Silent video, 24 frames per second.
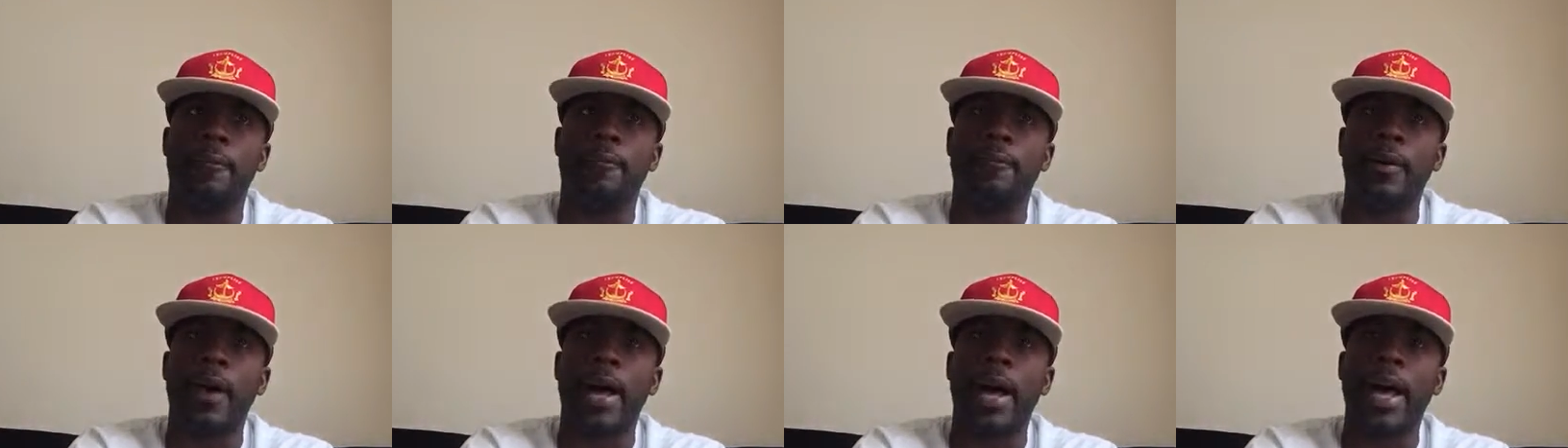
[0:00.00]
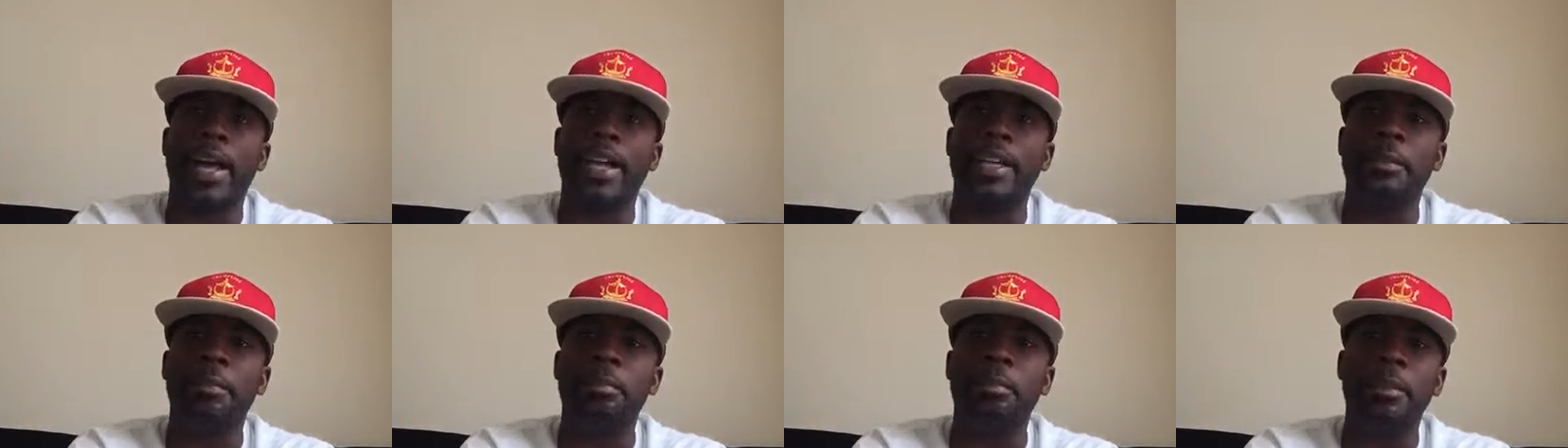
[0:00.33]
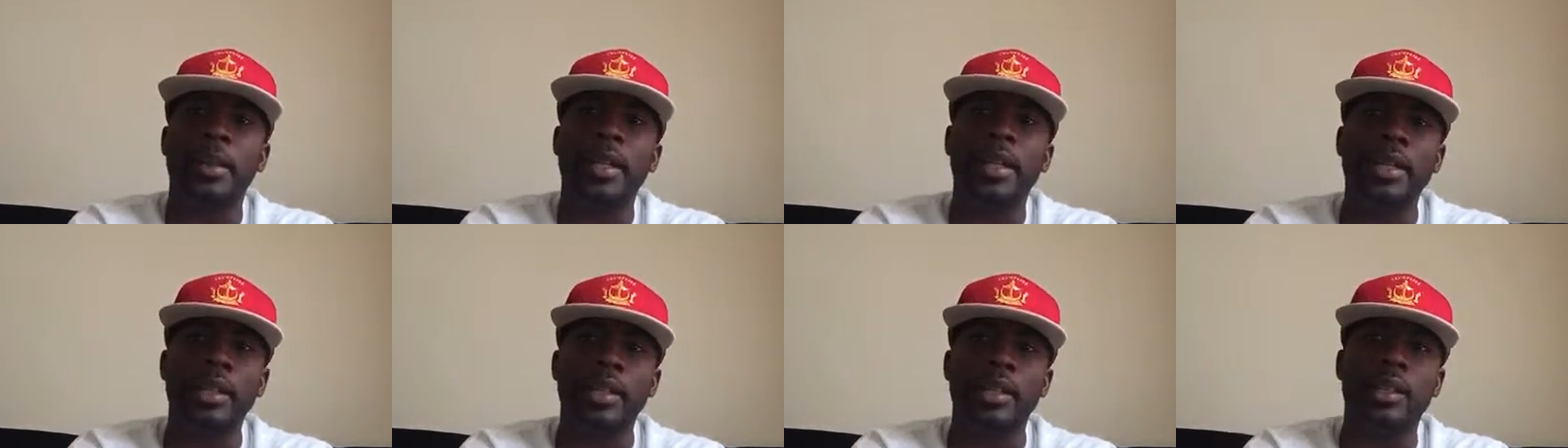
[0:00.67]
find
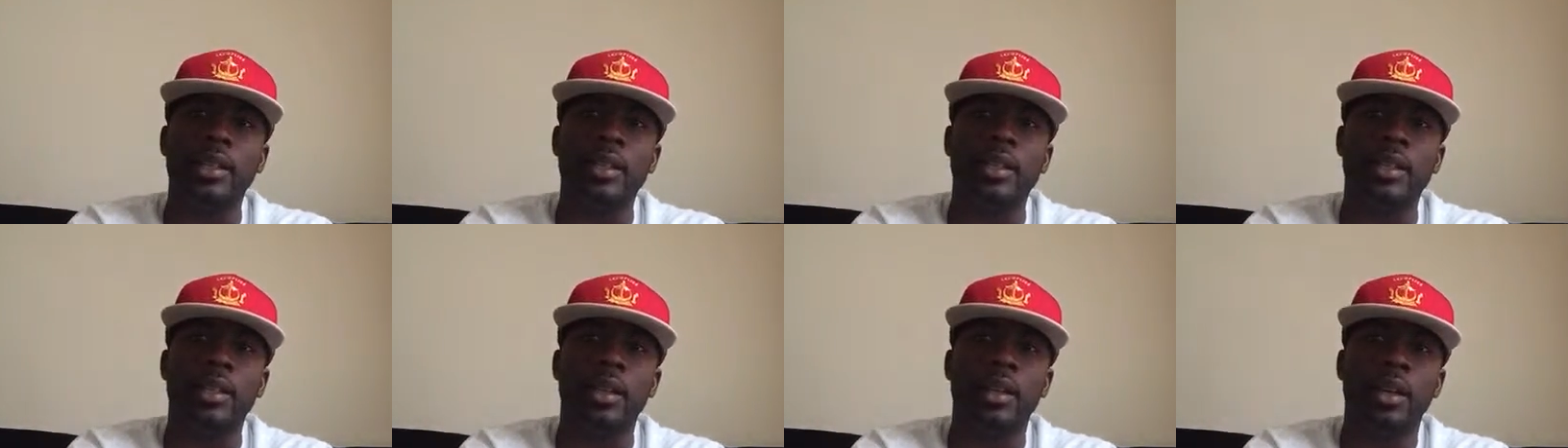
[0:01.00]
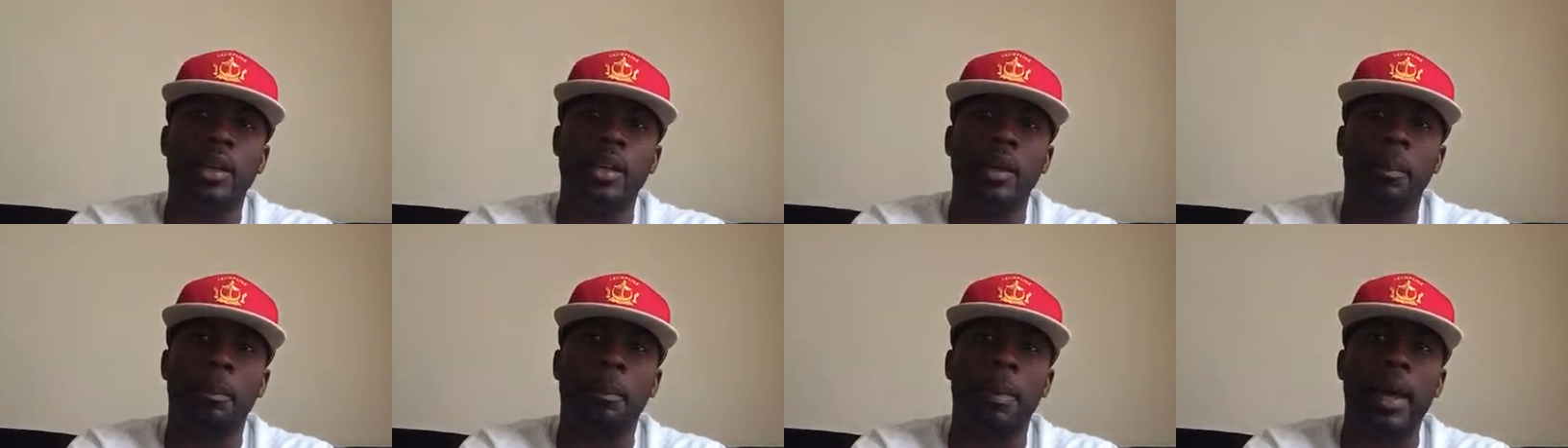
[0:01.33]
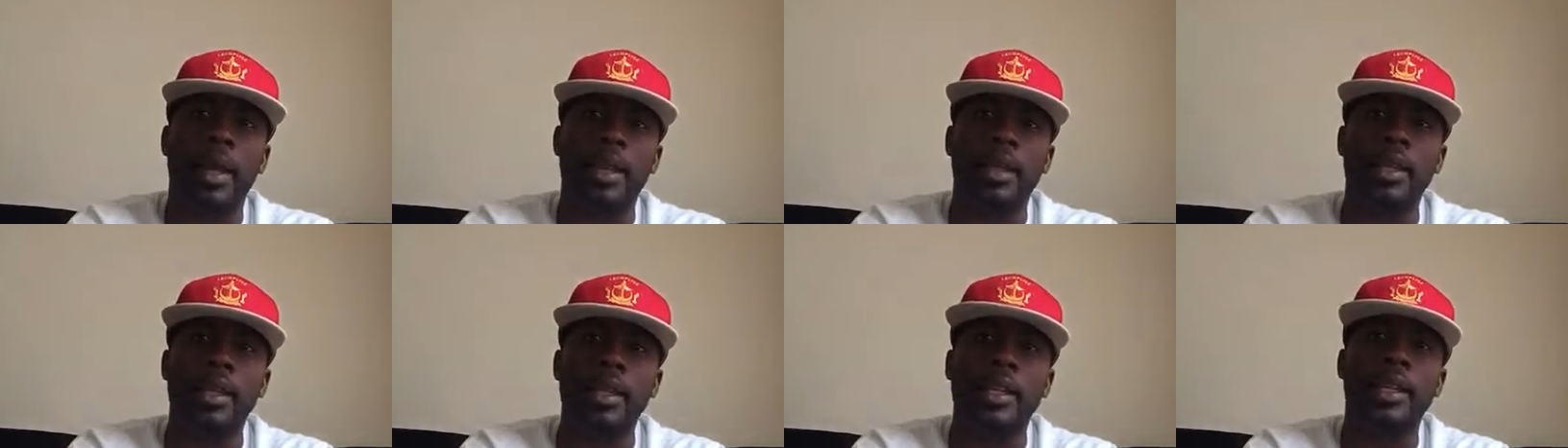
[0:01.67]
meaning
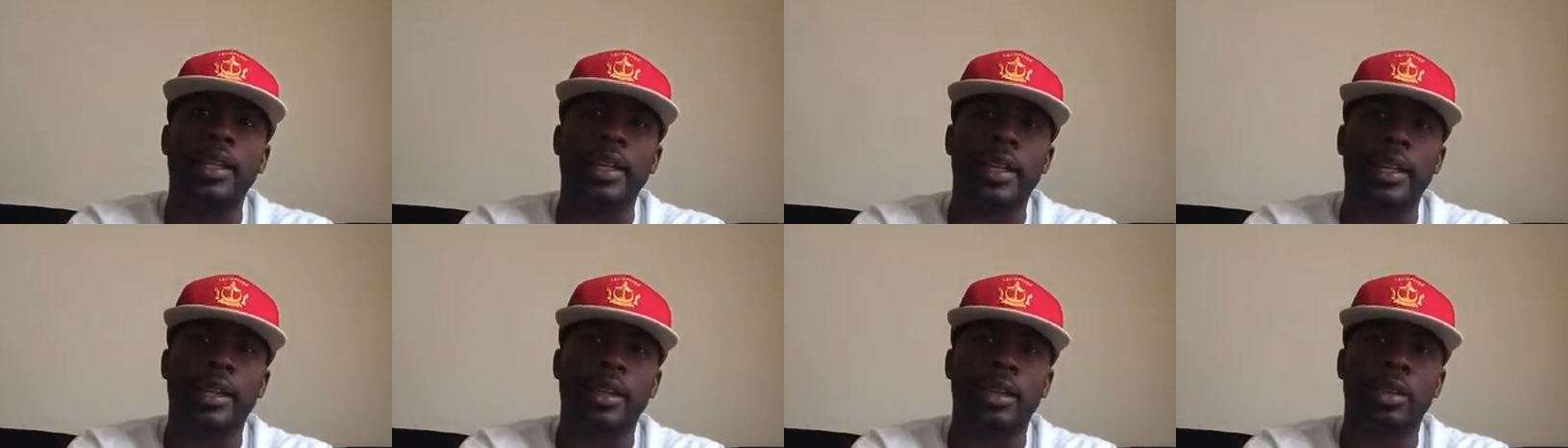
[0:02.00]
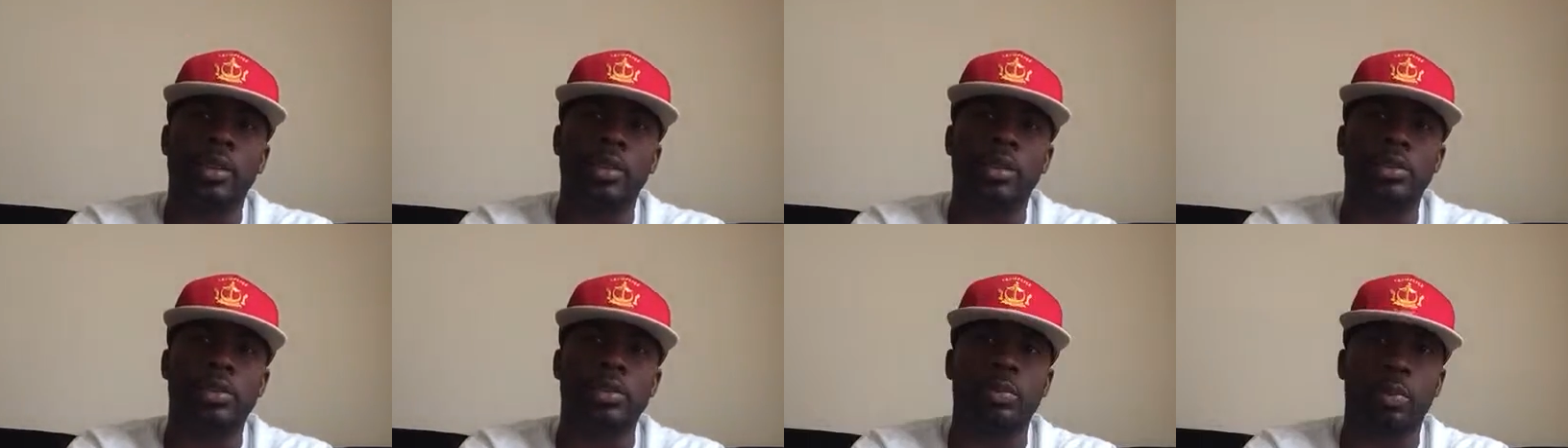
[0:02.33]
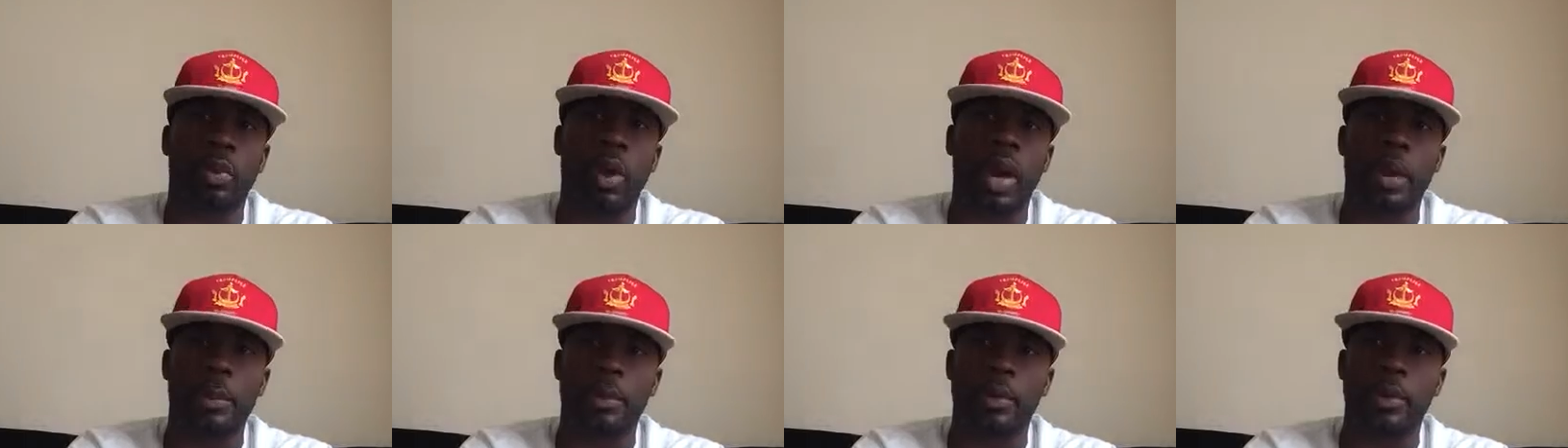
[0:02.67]
by looking at those
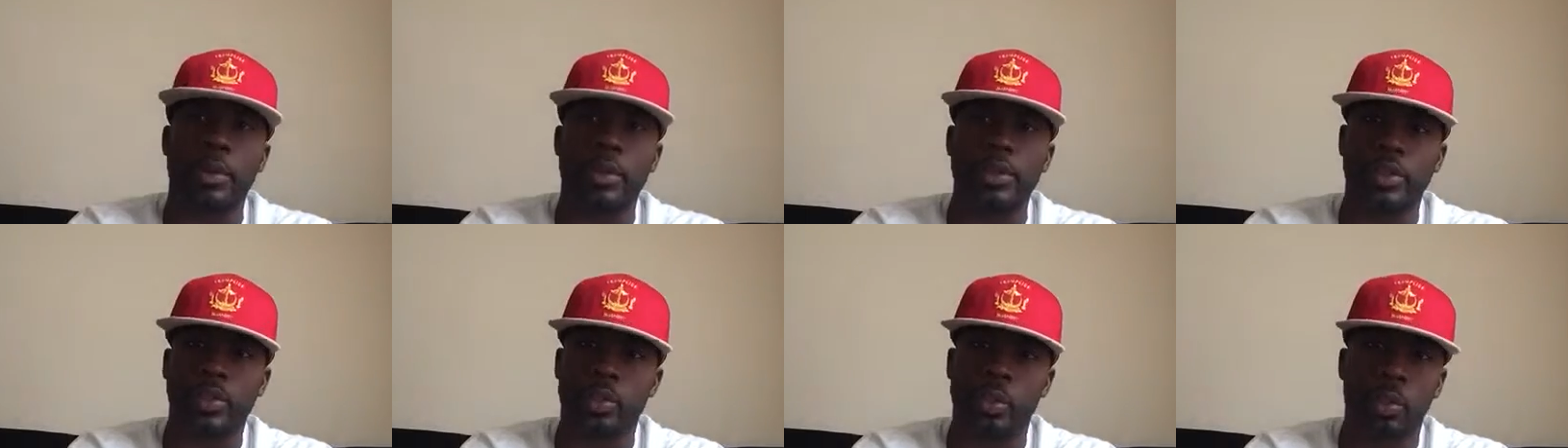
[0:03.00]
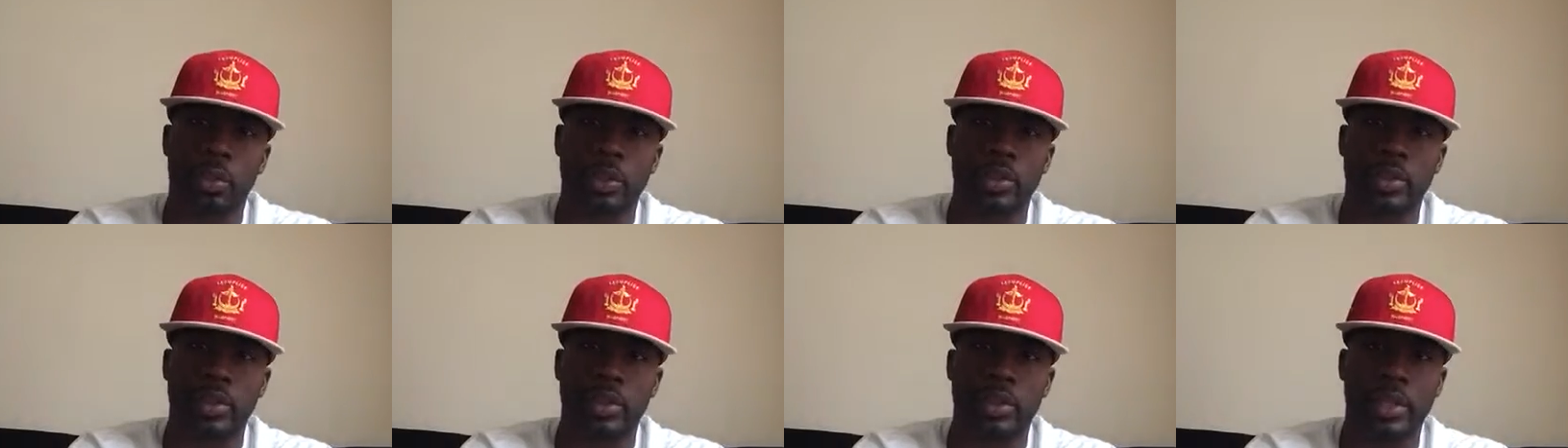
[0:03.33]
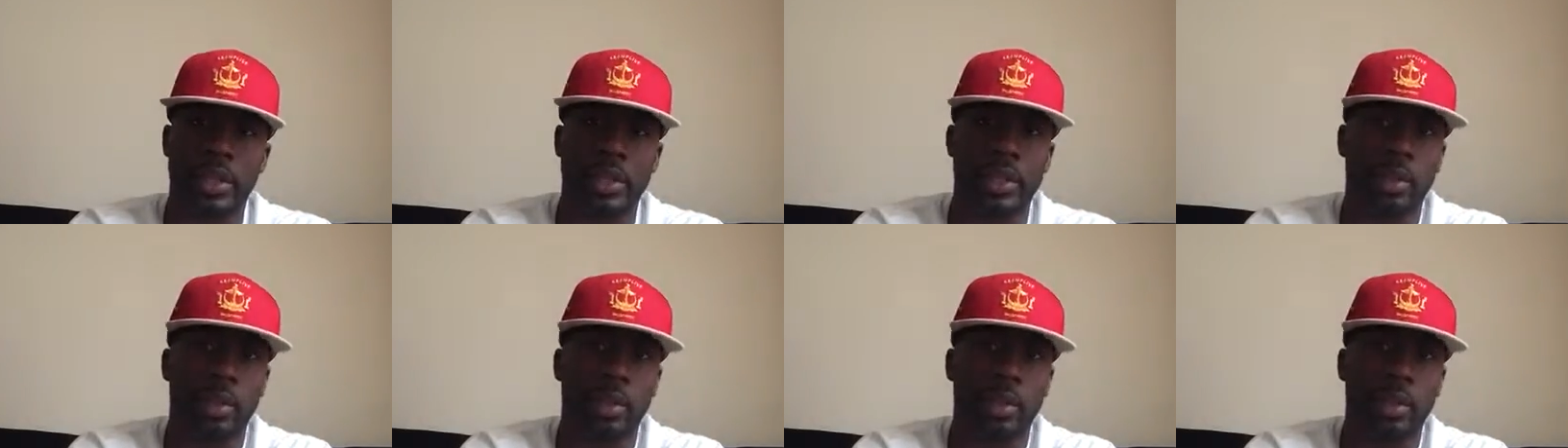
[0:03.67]
primary sources.